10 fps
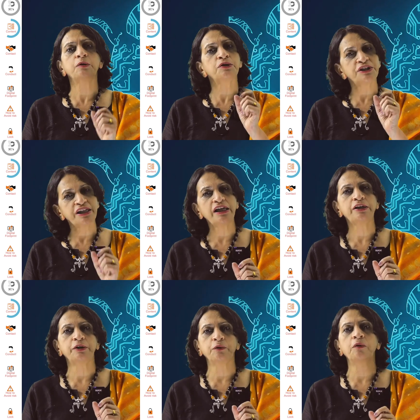to
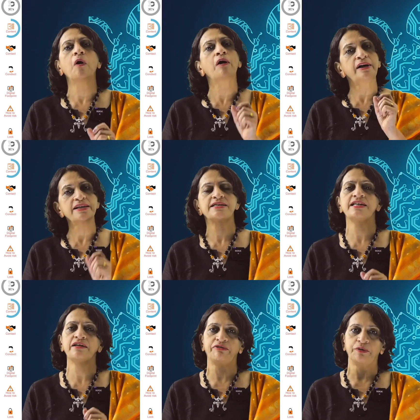cheat you or
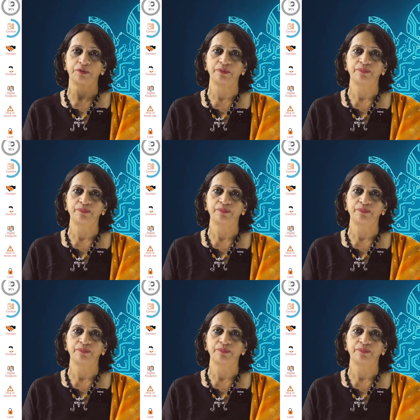deceive you.